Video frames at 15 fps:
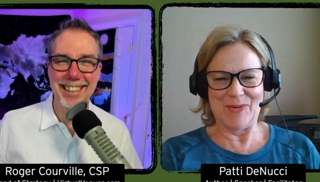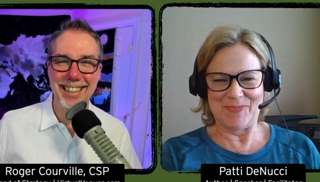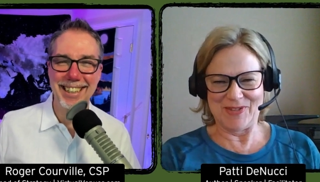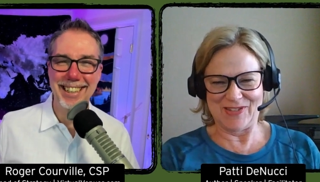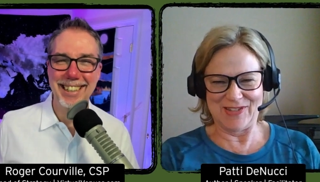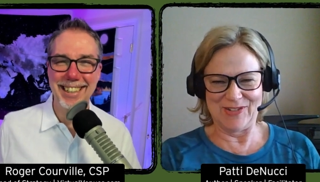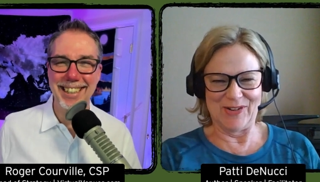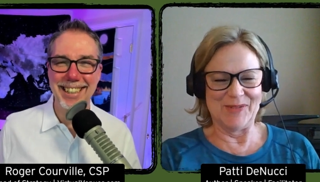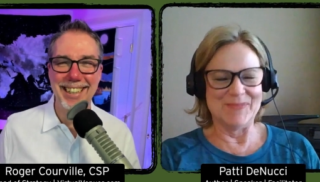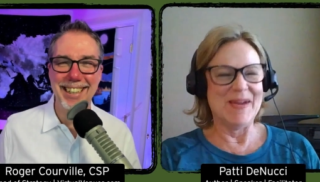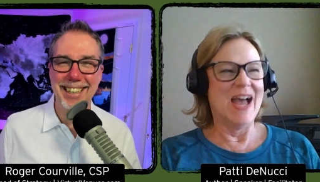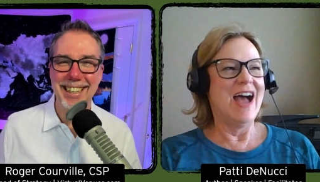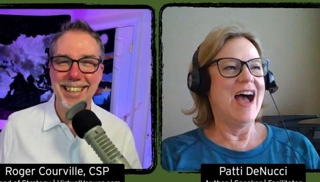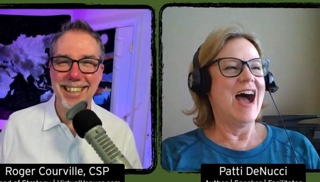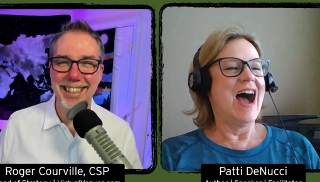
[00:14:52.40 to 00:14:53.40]
Speaker 1: therapist syndrome.
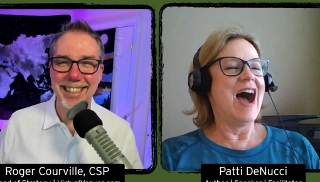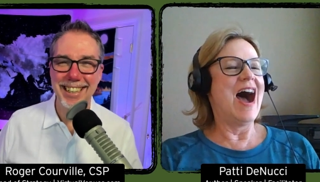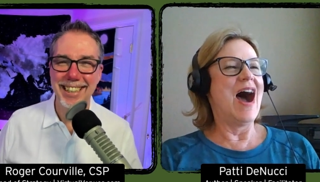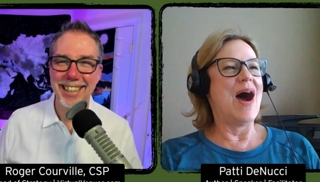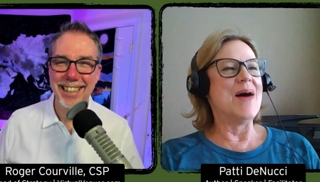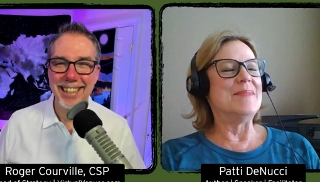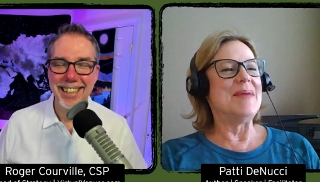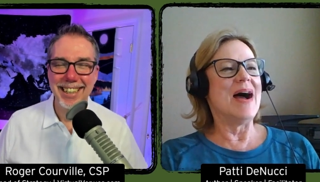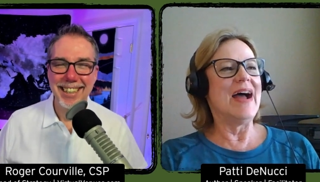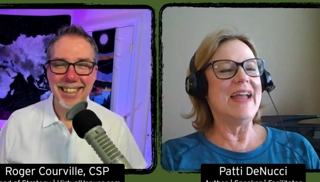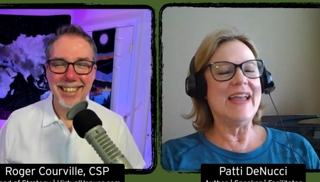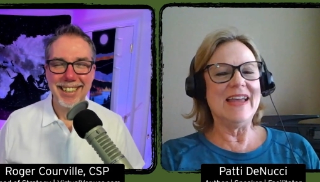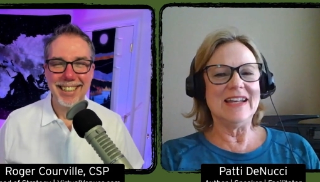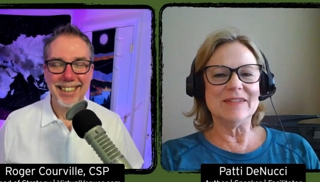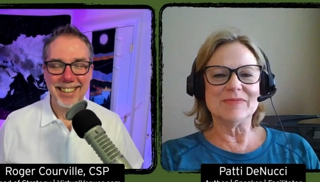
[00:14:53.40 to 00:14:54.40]
Um, I
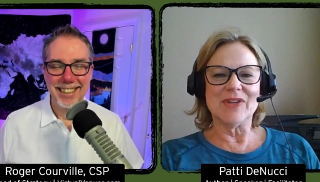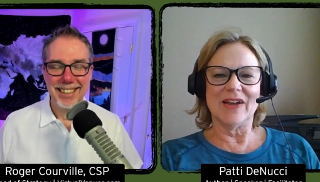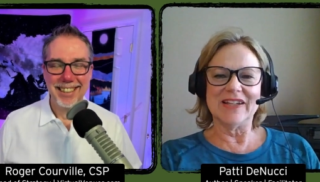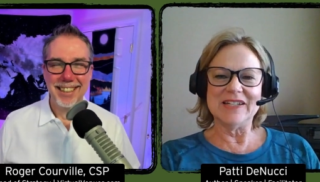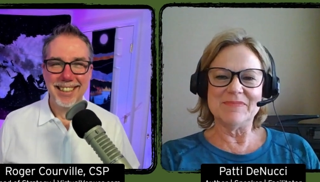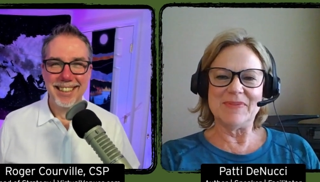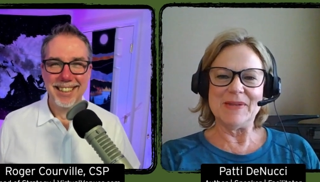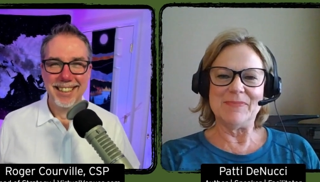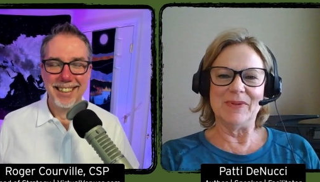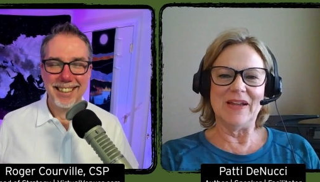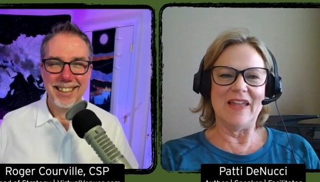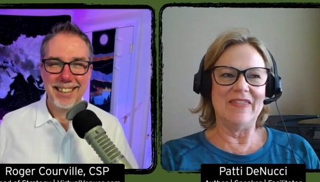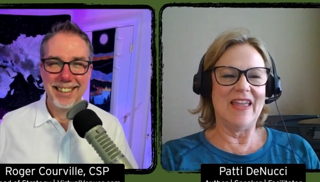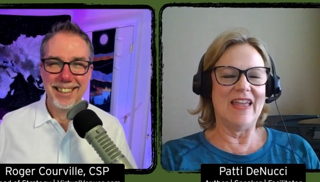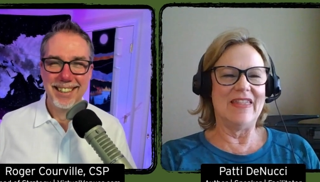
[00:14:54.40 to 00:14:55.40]
end up talking to people
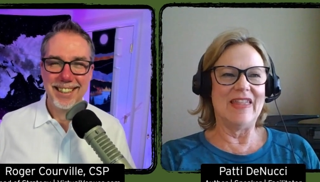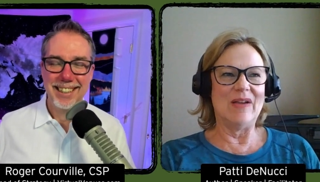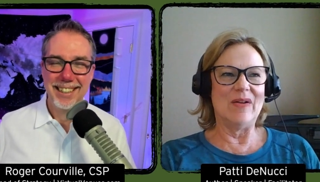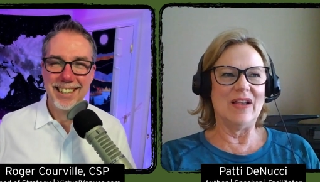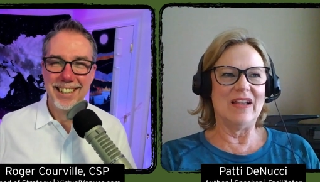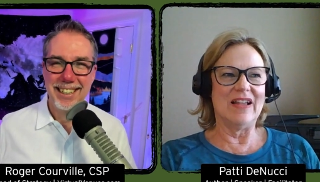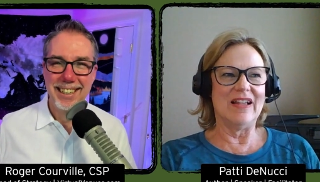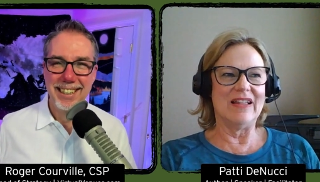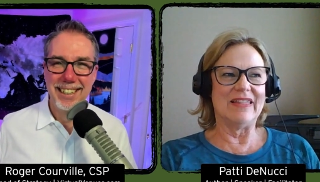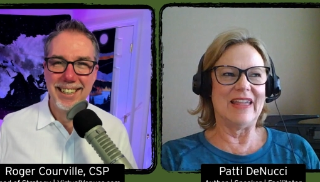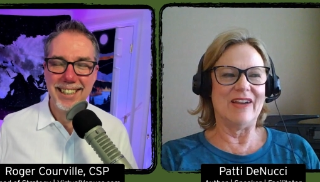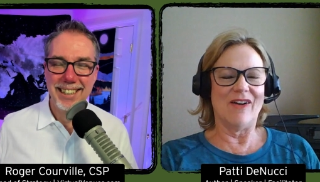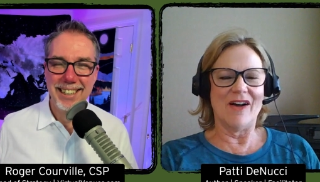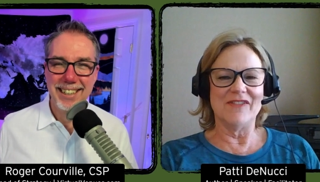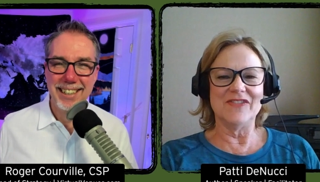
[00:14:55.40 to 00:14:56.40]
and, and they,
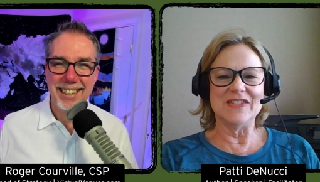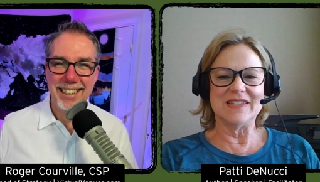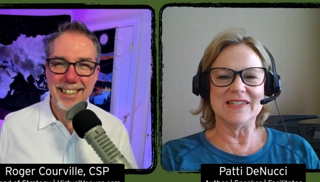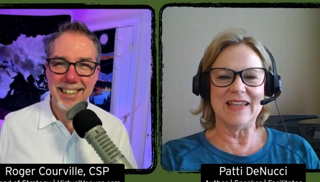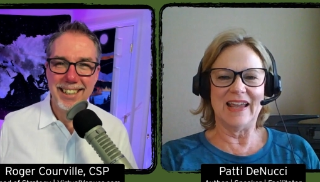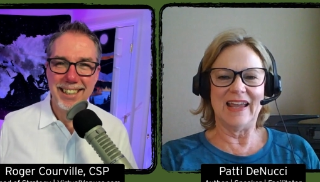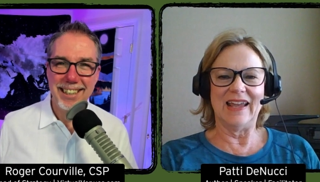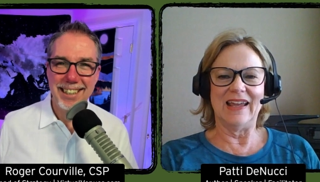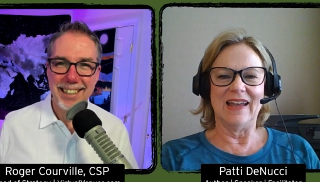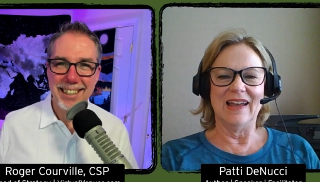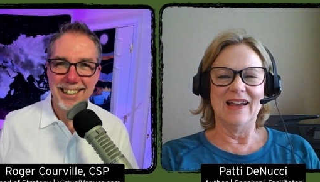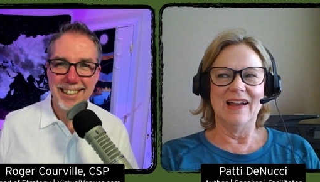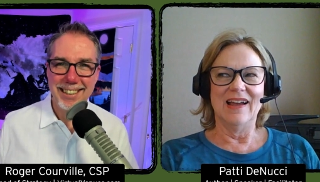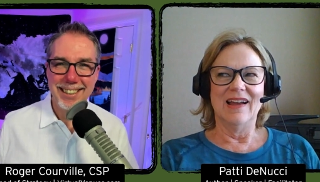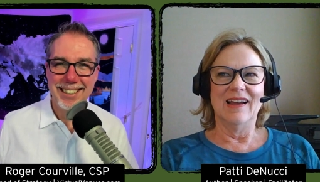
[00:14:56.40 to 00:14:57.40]
they often say,
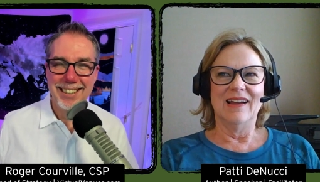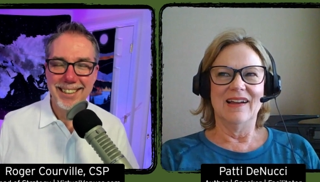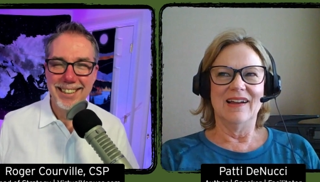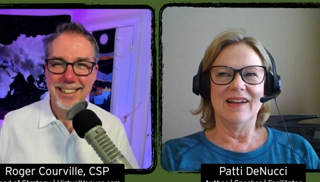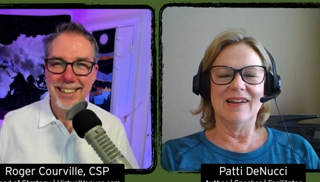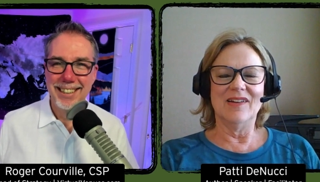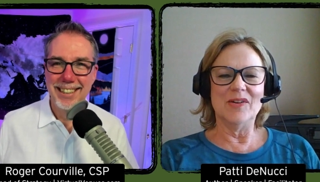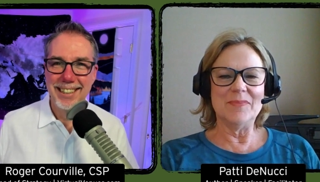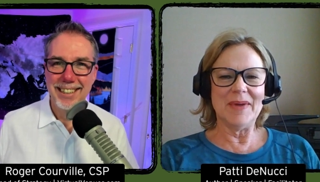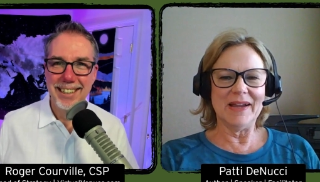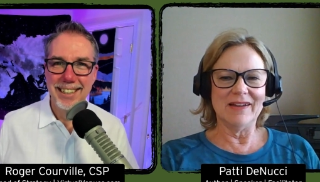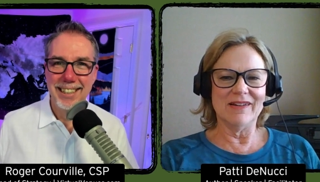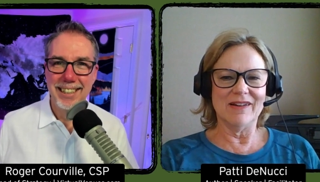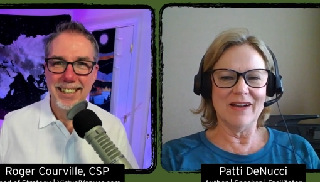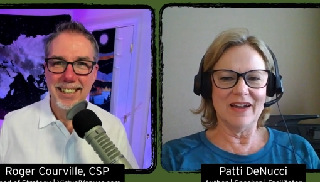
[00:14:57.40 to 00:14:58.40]
Oh my
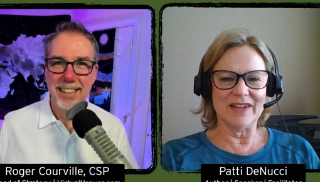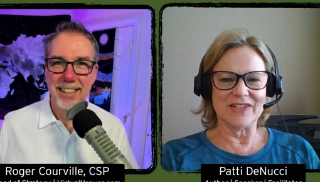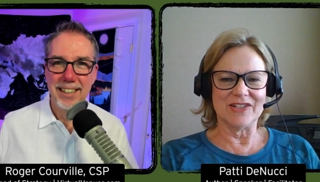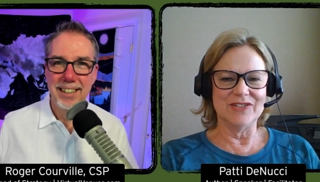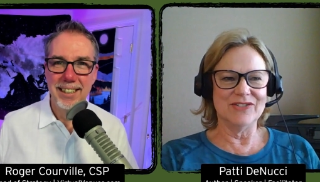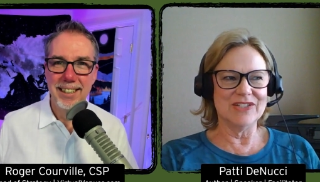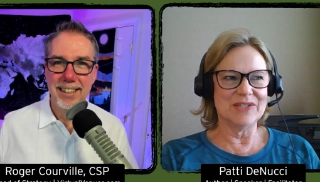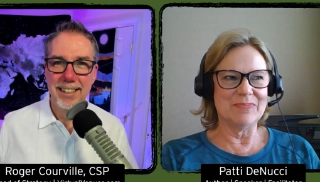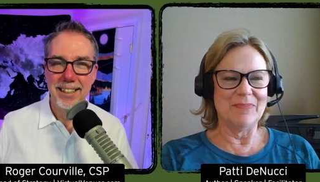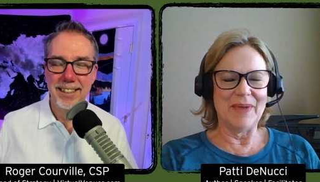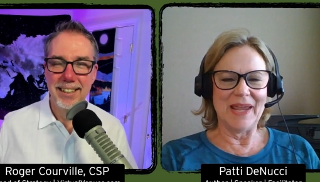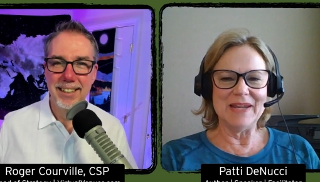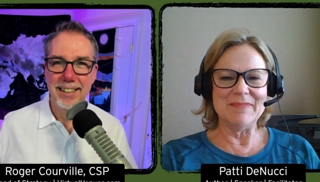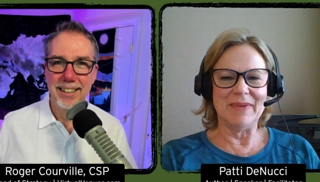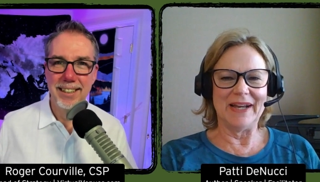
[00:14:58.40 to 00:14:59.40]
gosh, you just
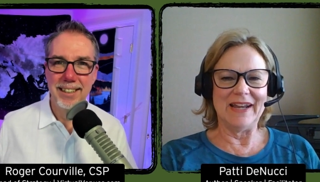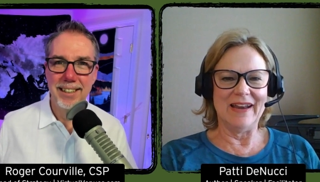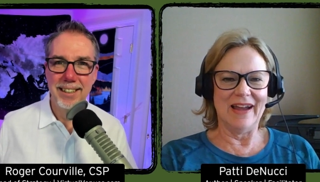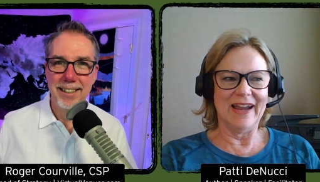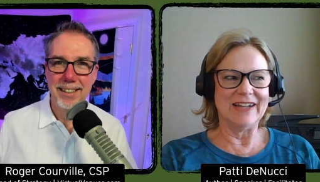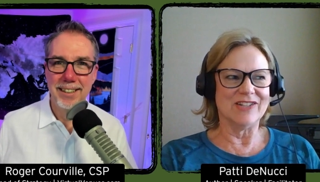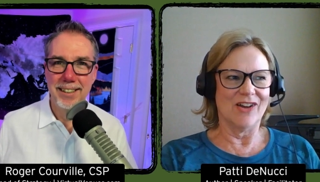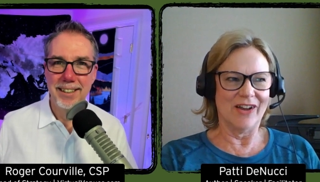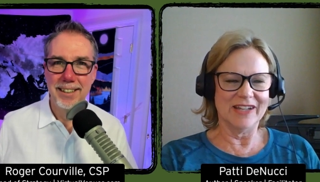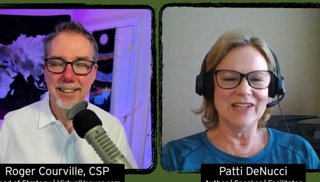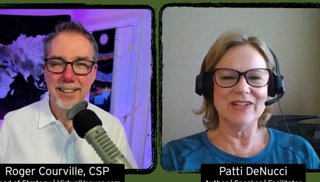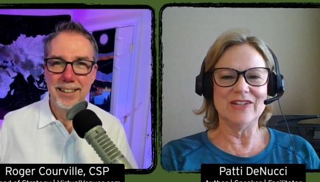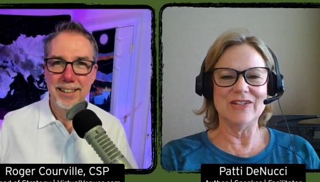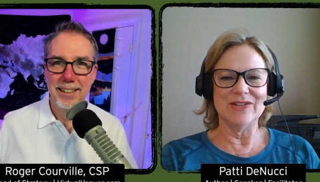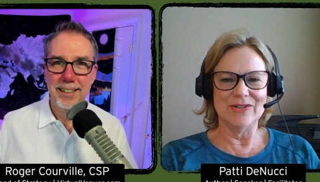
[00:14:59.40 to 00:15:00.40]
made my night.
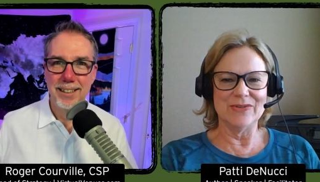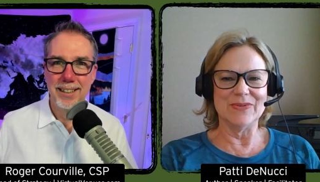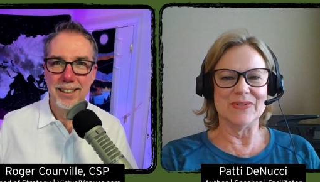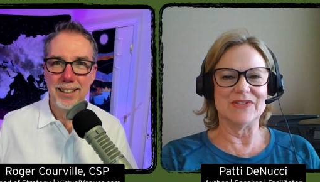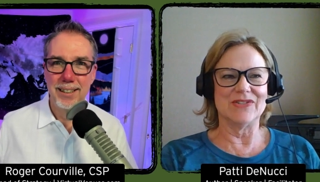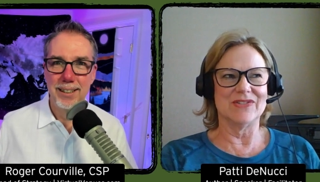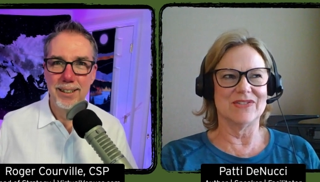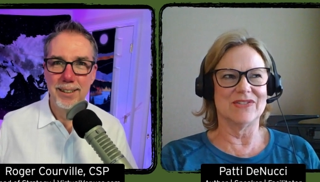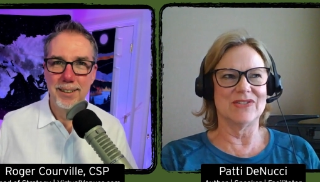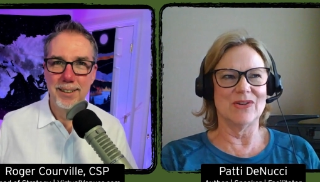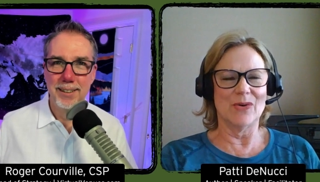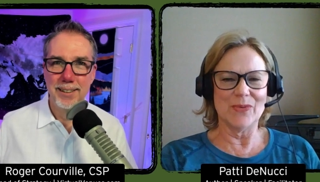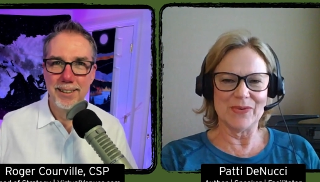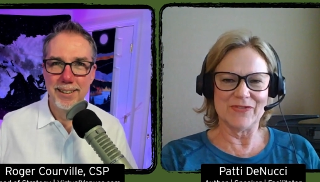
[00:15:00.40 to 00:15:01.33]
Talking to you was so